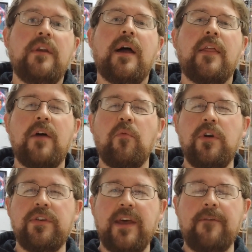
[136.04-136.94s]
that
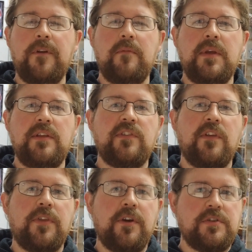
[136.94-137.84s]
word definite means
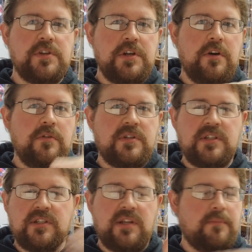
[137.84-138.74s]
there's no
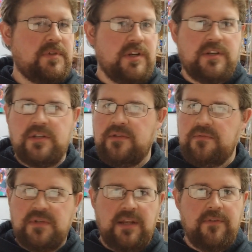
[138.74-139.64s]

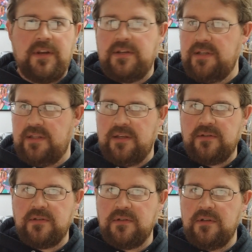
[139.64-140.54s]
subjectivity to
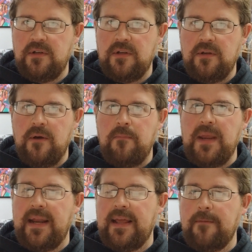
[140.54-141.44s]
this,
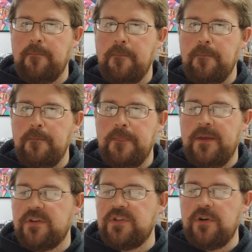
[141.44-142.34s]
meaning
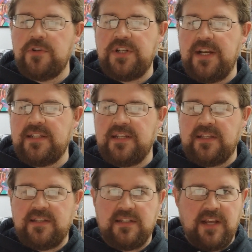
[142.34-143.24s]
there's no chance that
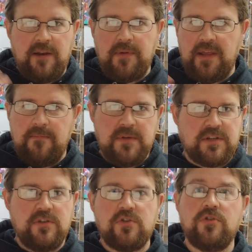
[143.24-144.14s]
this is going to be
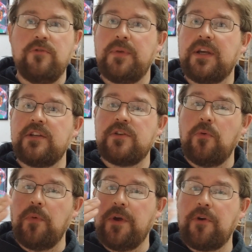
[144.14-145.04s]
misconstrued, because
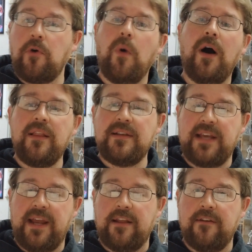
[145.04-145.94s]
with
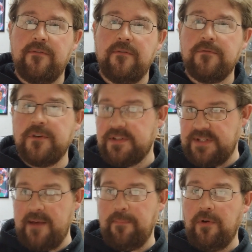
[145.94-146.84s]
qualitative, for
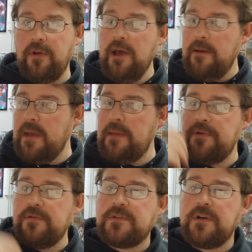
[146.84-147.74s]
example, maybe you
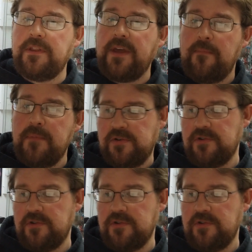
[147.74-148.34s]
saw that Mr.